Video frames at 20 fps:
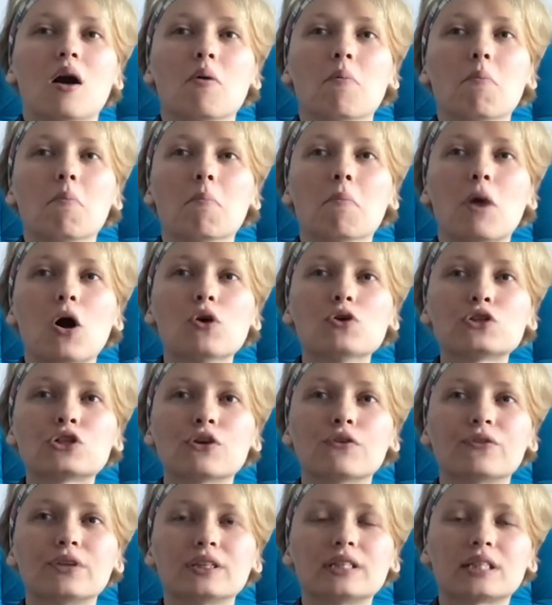most
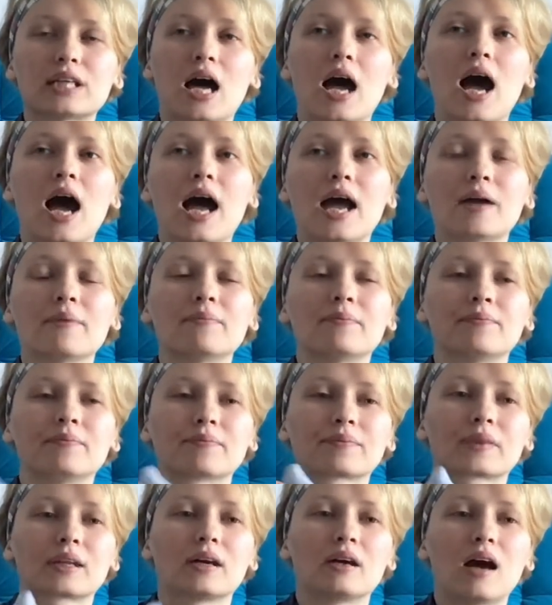of the time
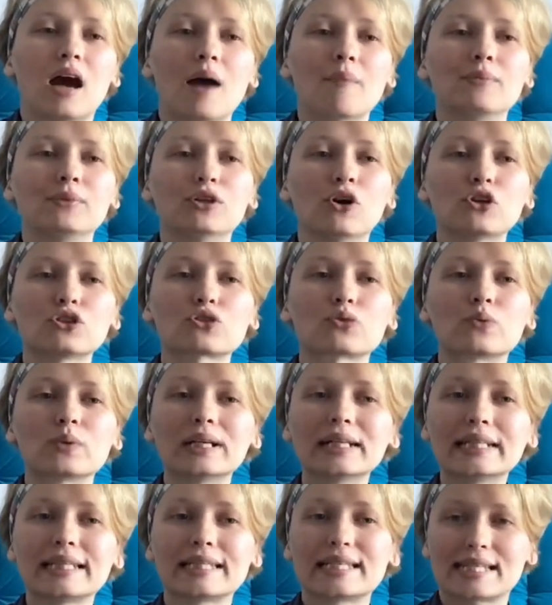I'm not
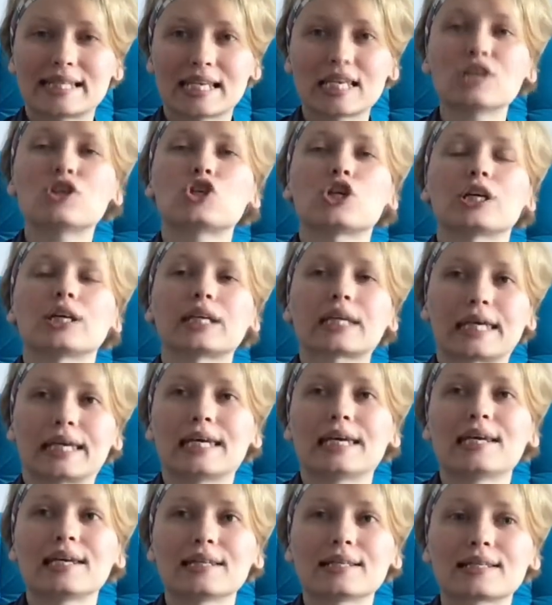really teaching
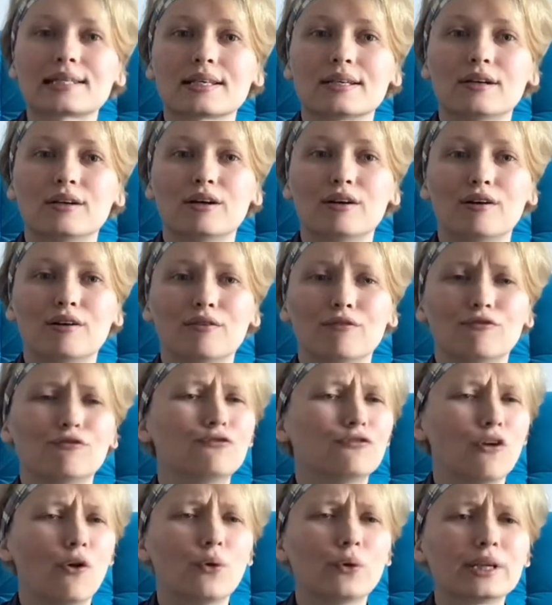kids
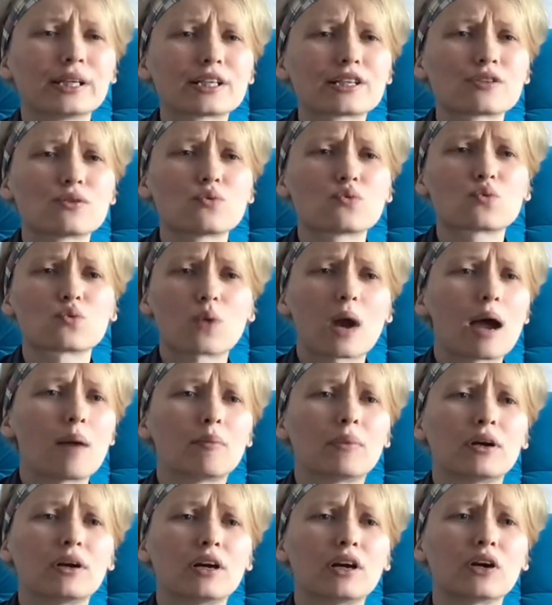phonics or
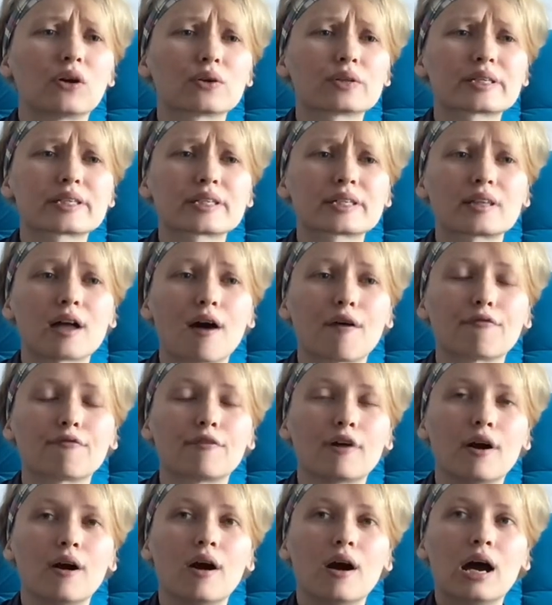grammar or stuff
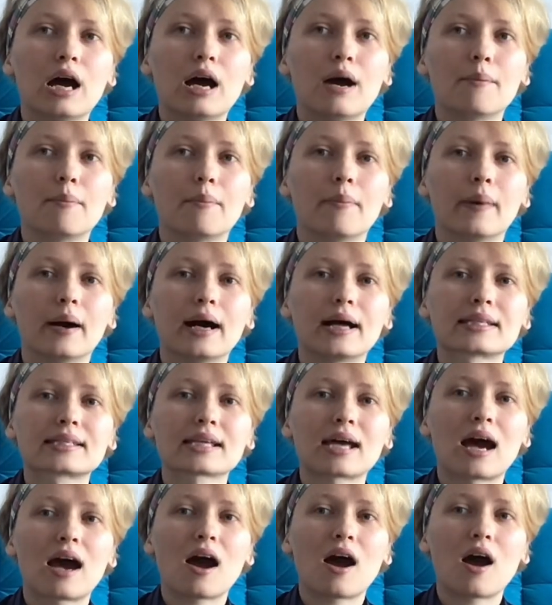but
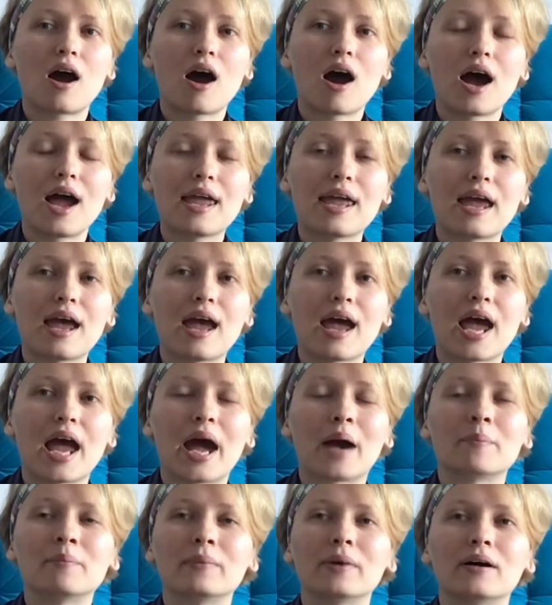I
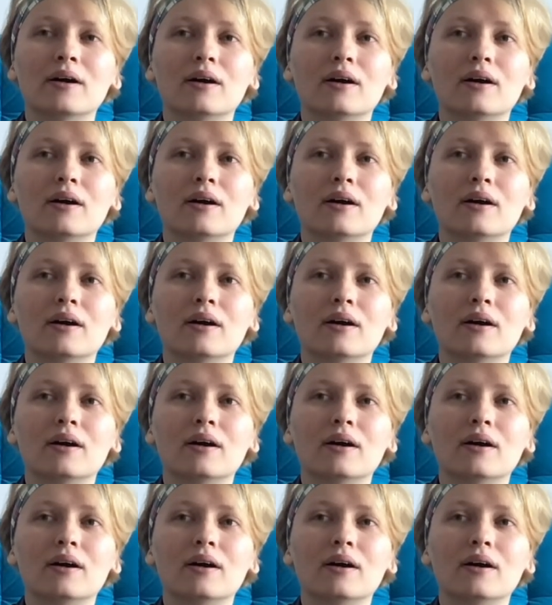am